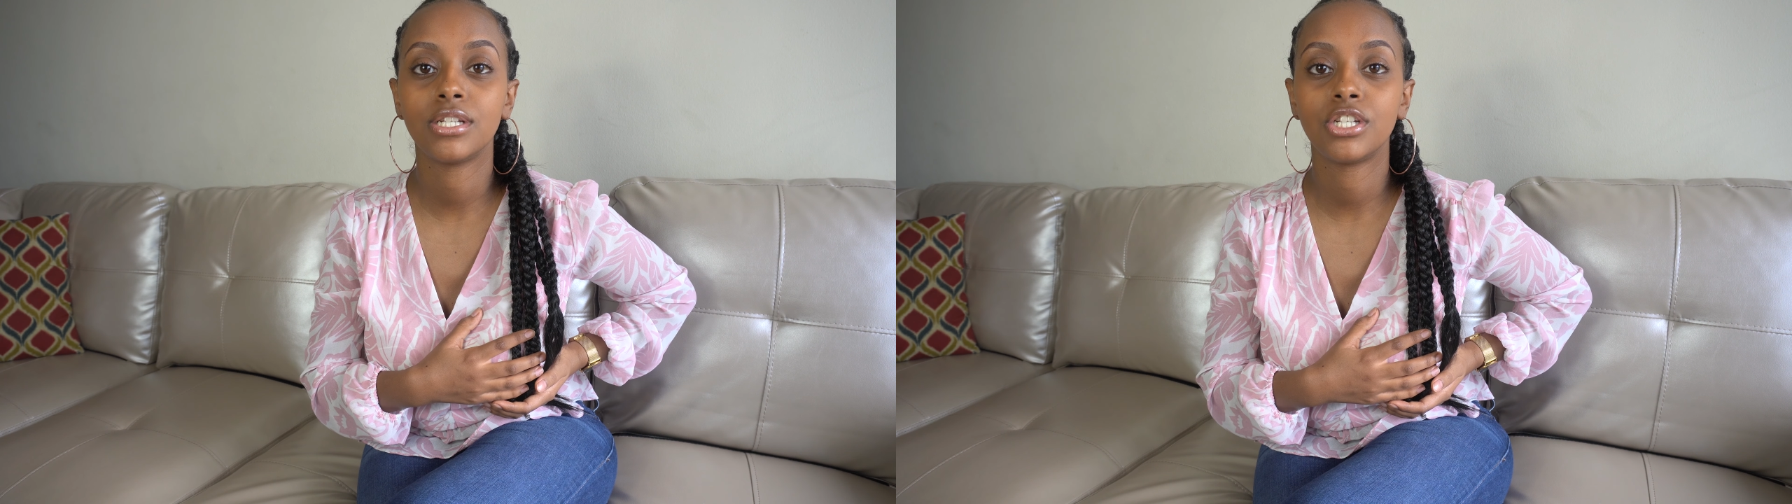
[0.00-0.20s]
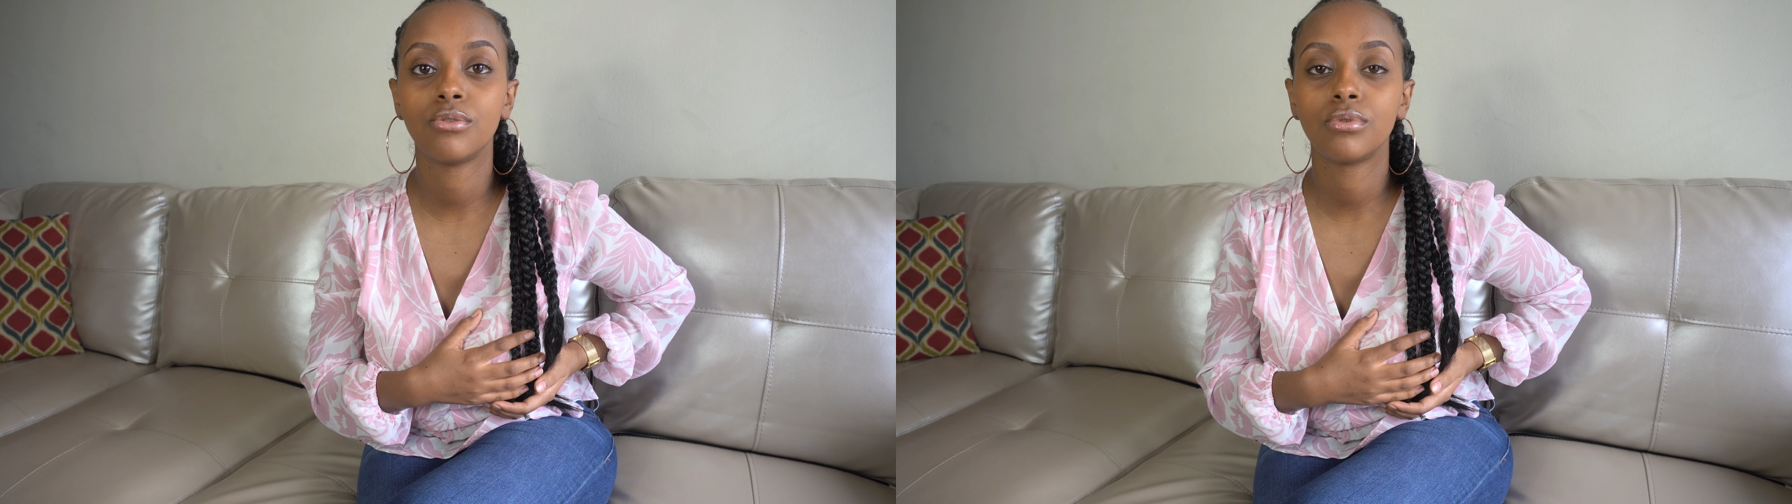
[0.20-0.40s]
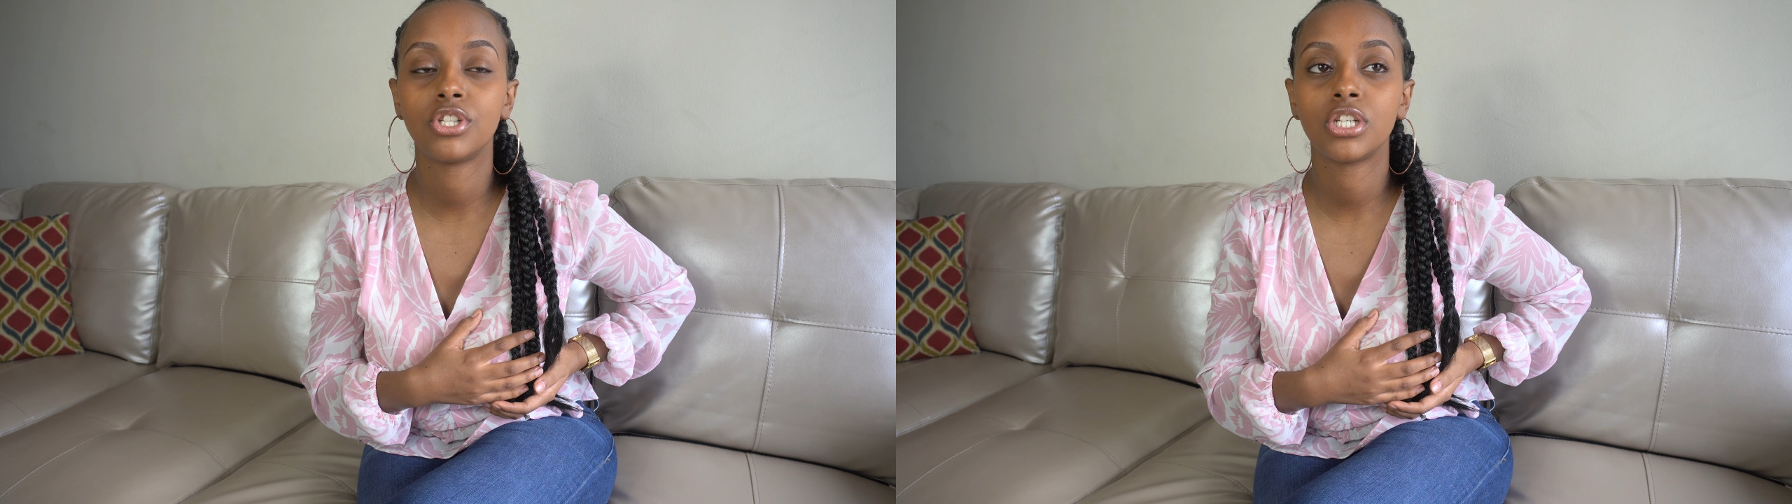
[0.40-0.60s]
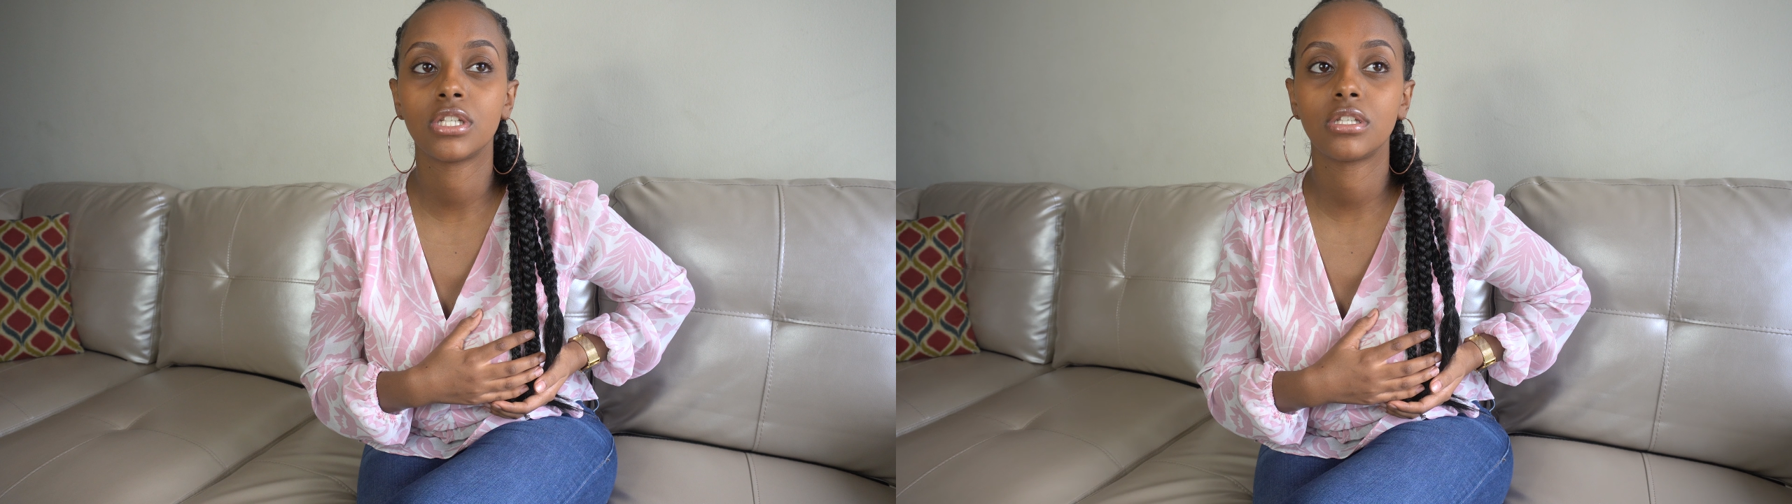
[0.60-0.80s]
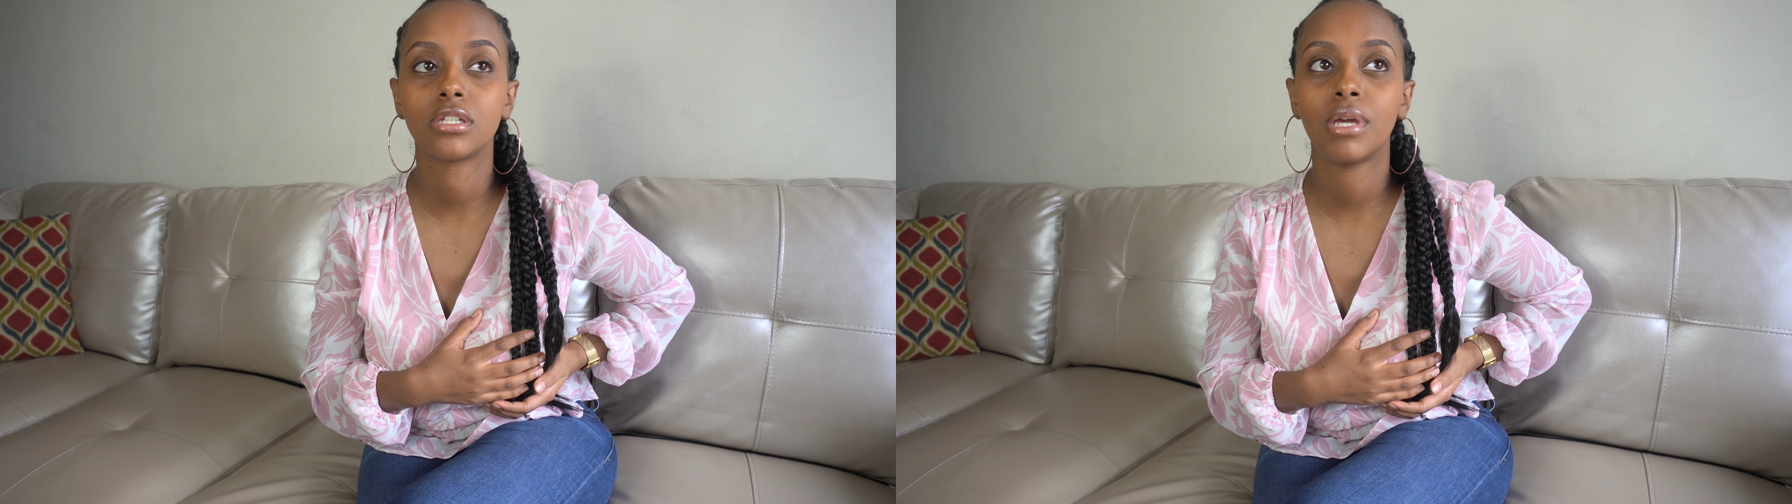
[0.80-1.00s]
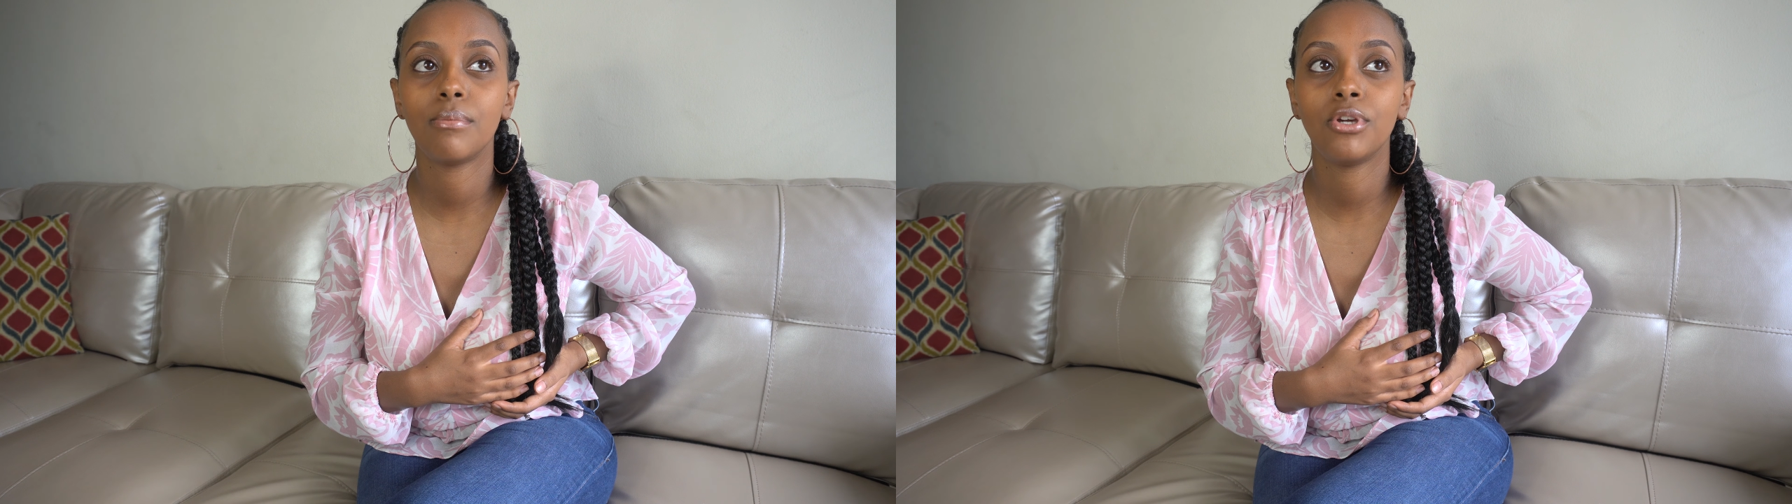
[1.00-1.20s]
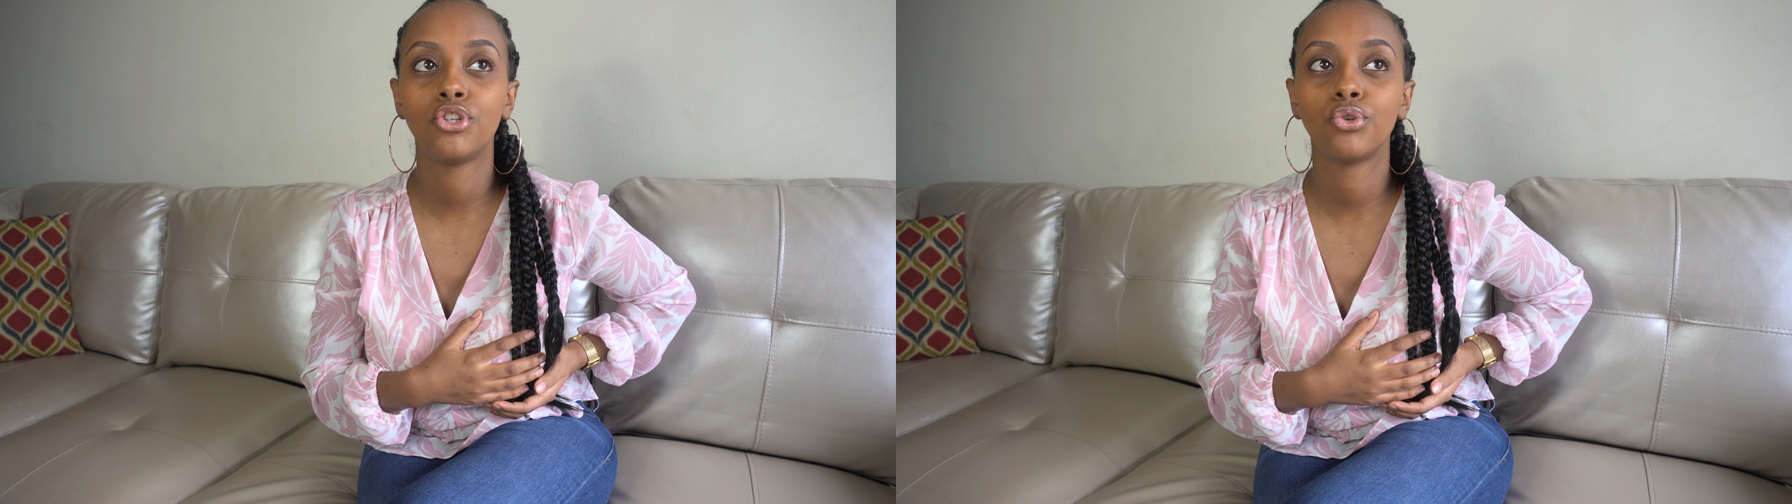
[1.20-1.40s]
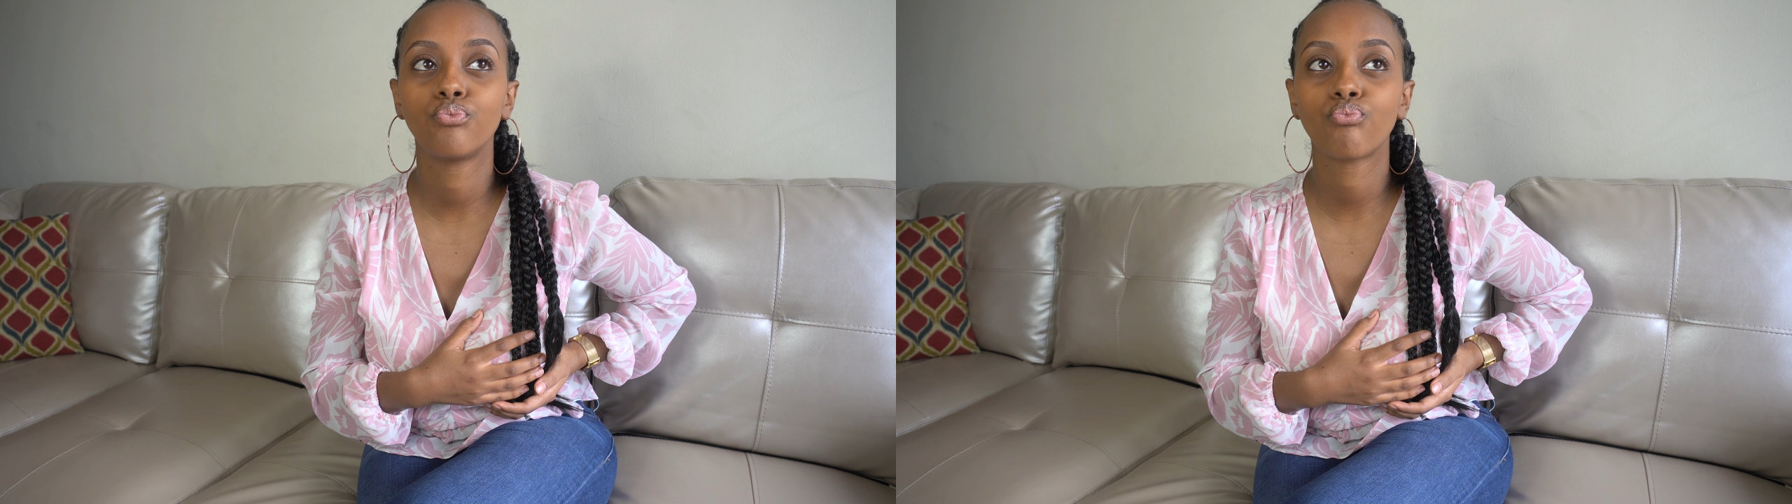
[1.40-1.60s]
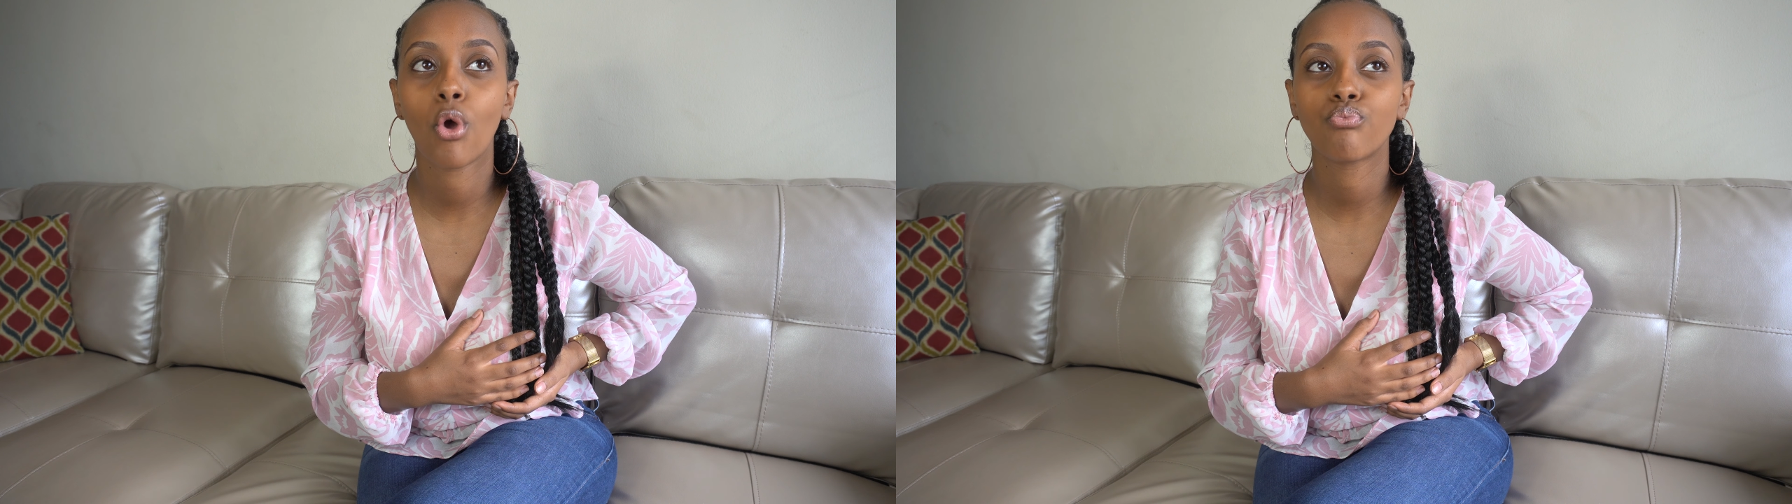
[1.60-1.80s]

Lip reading: she would just maybe do